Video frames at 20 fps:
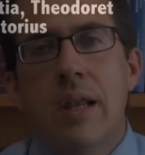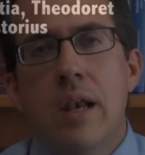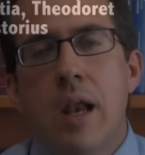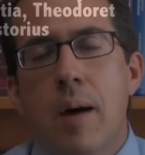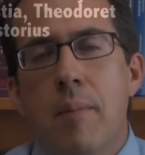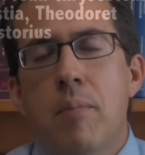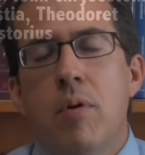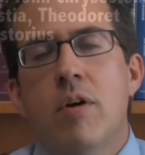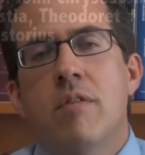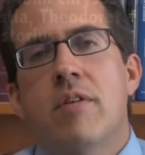a,
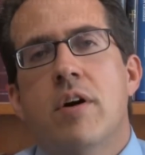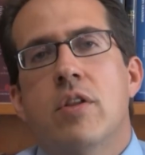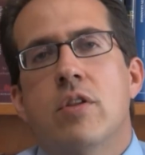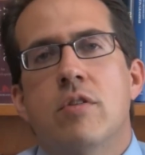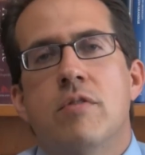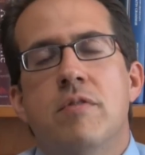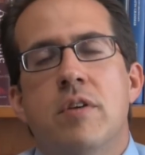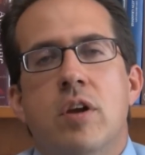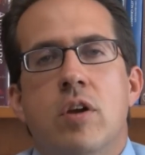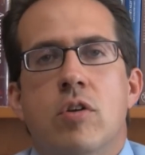number of
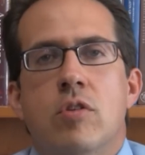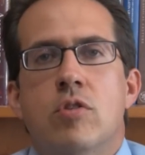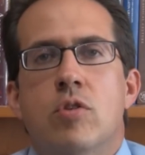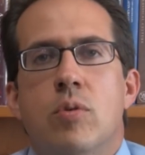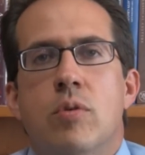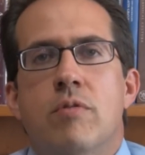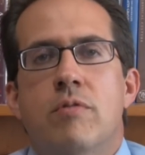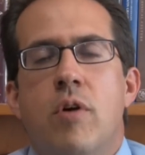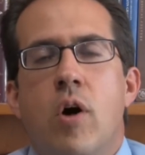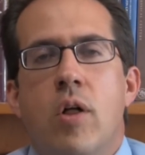other figures
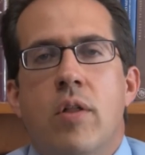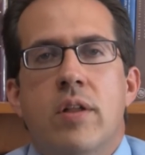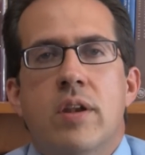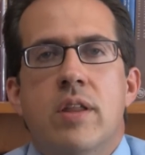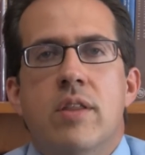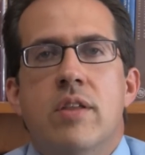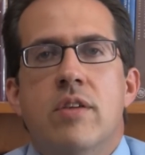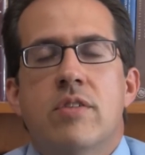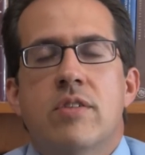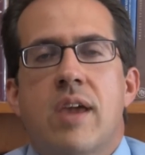who would fall
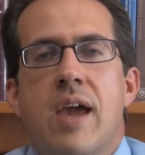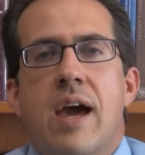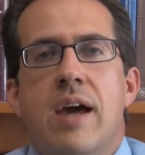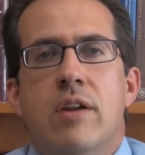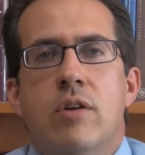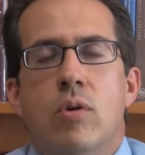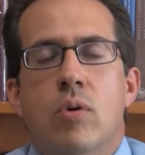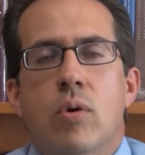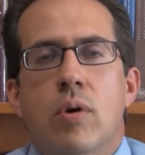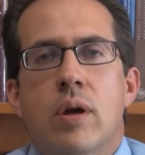into this
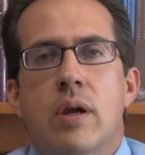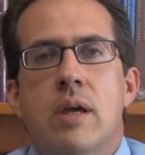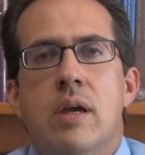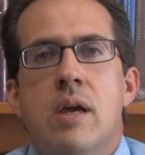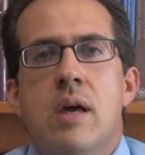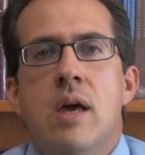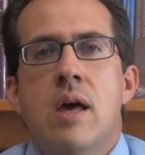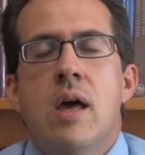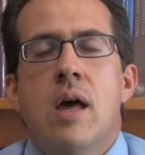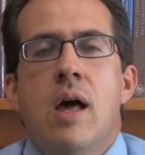category.
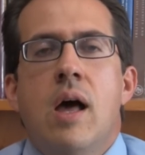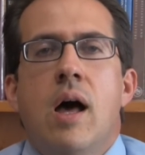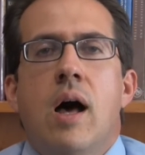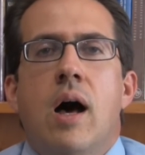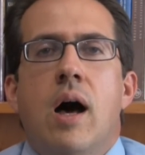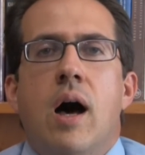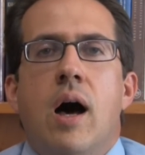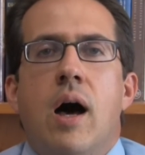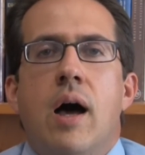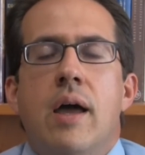
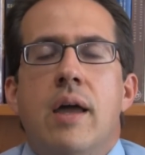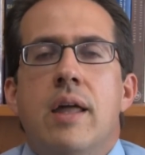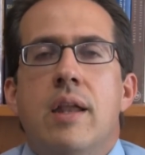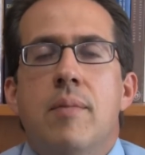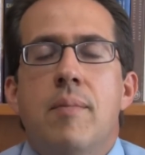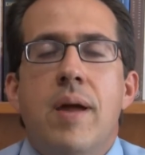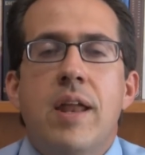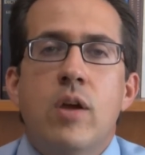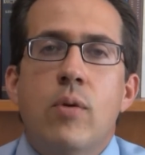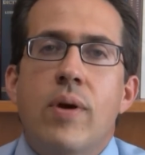Uh, and
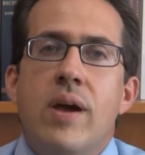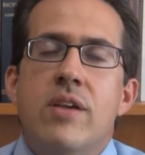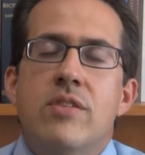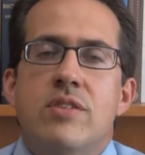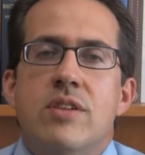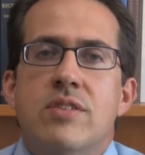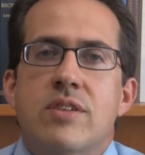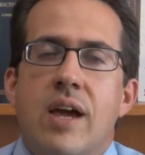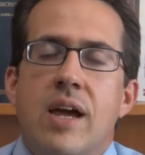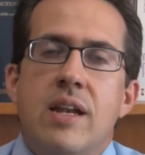in many
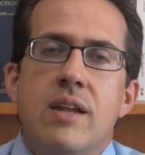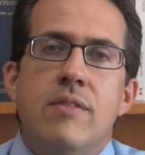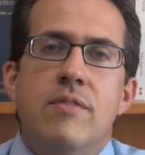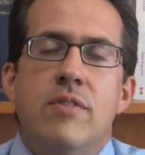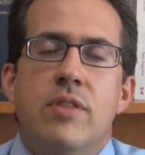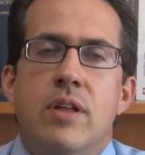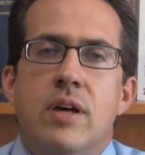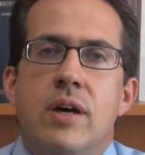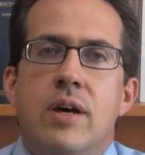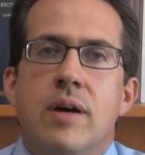ways, it's kind
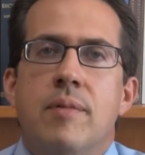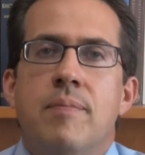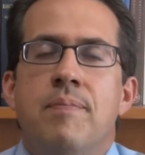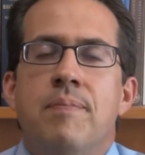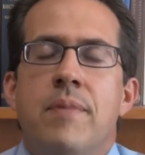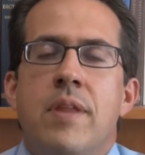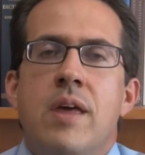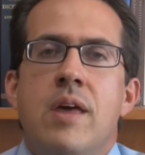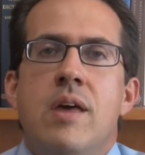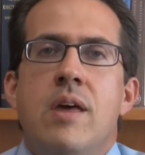of the,
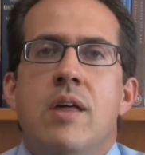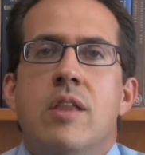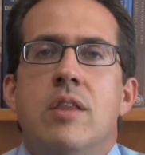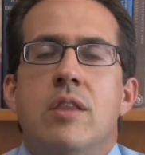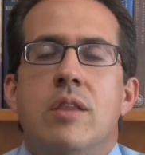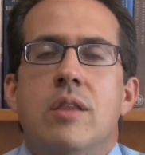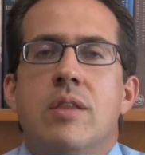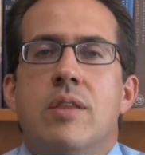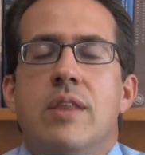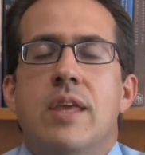
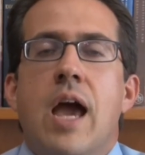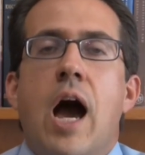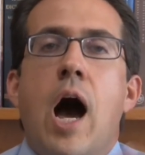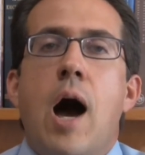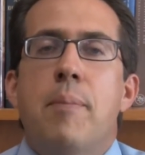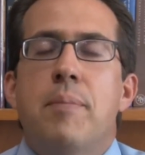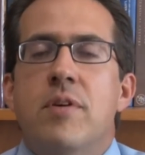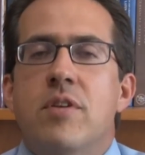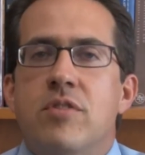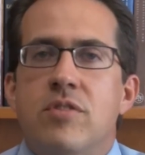the
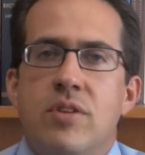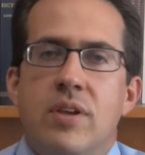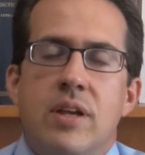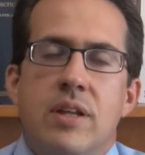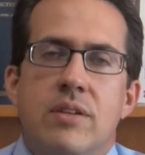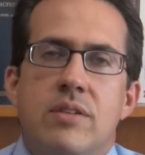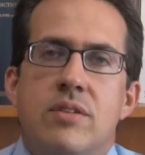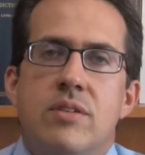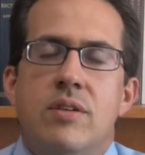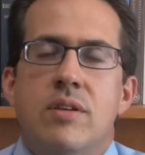
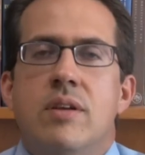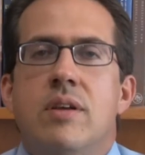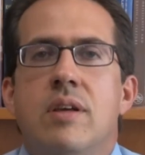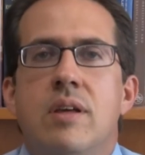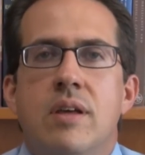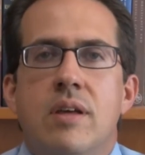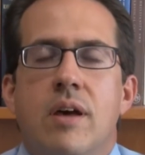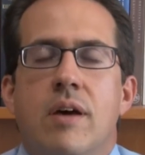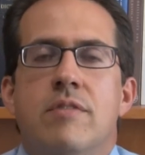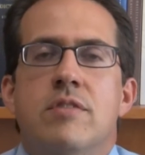opposite
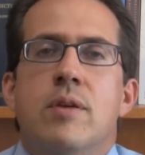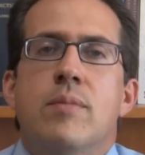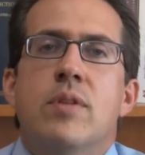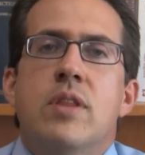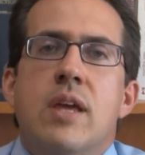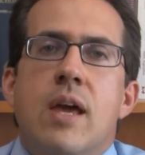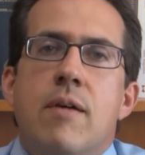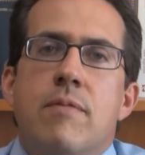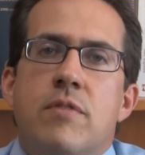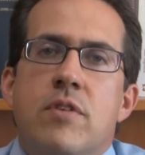of some of
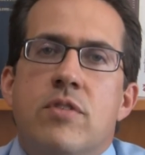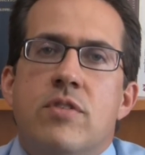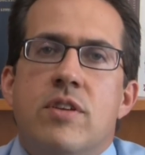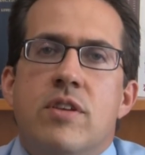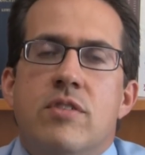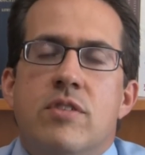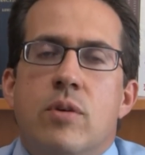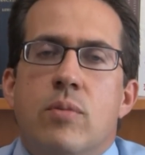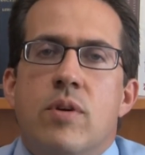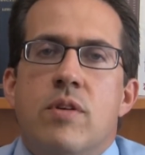the
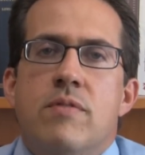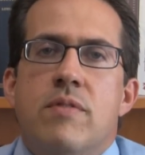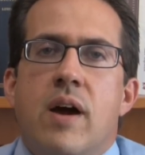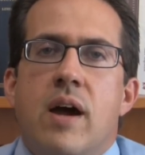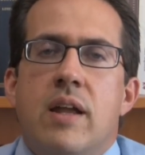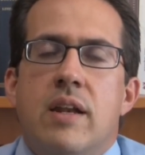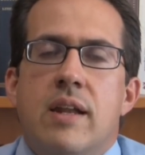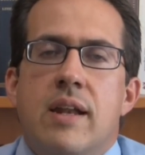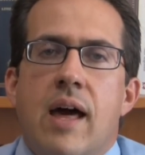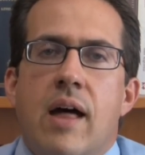emphases that we
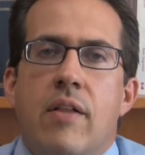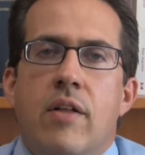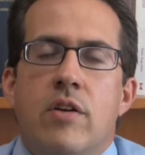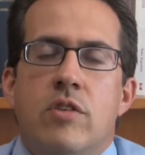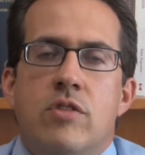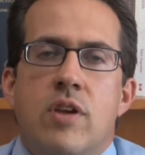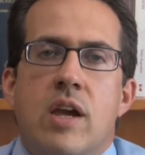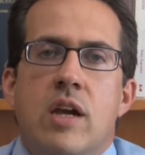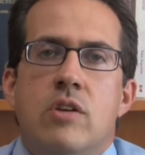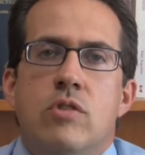find in
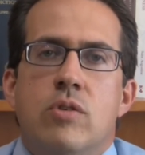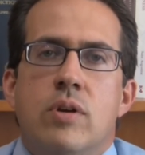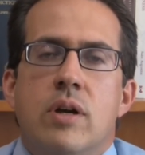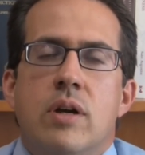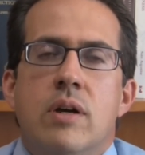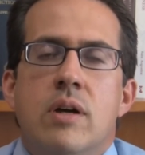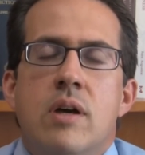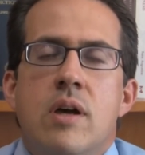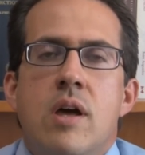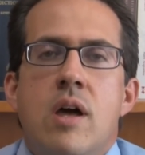
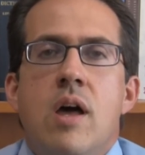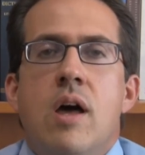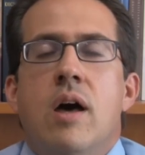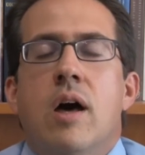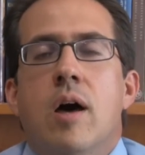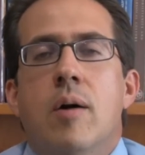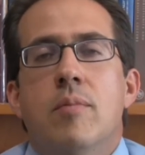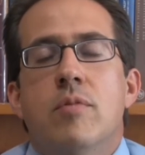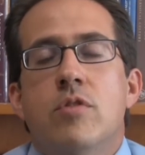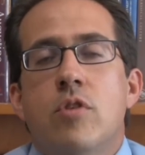Alexandria.
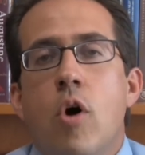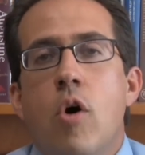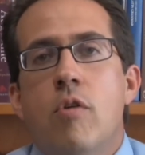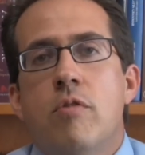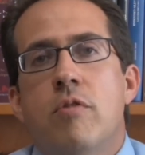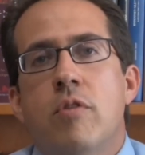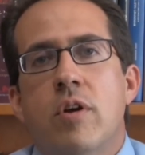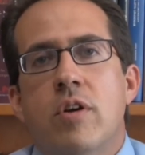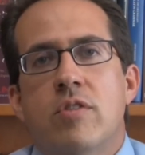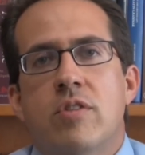Um, so,
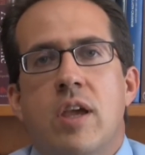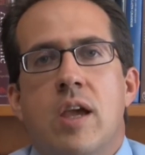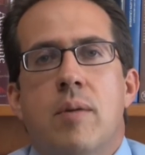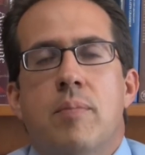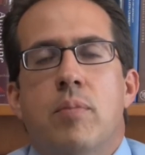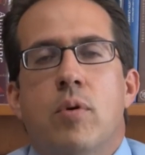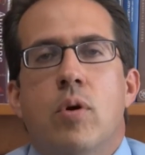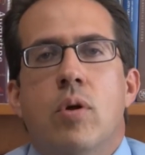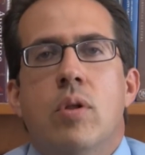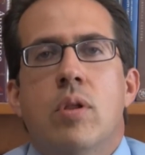for
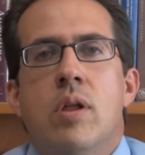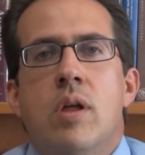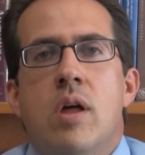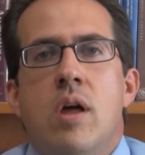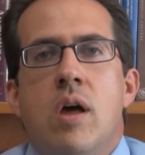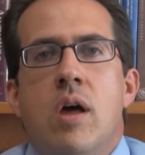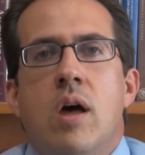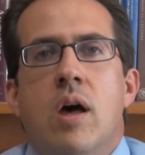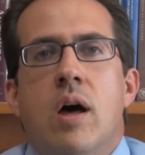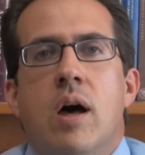example,
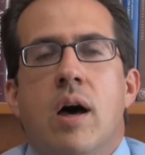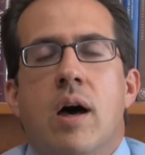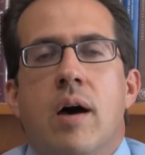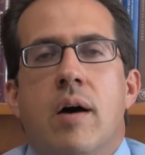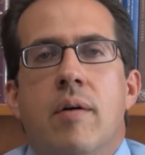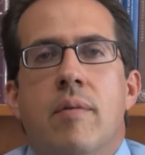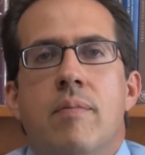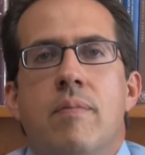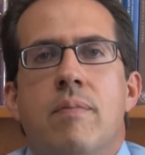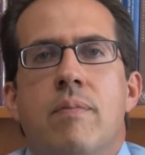
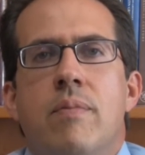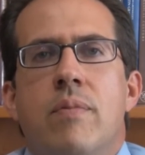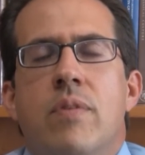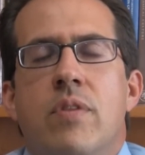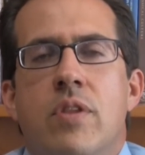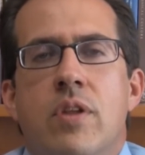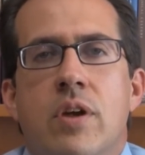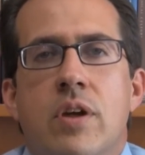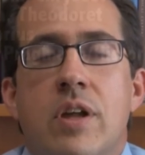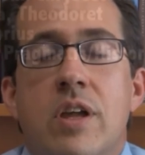uh,
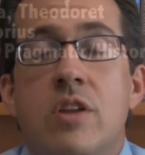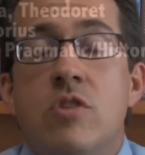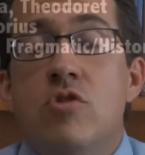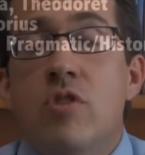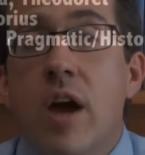the, in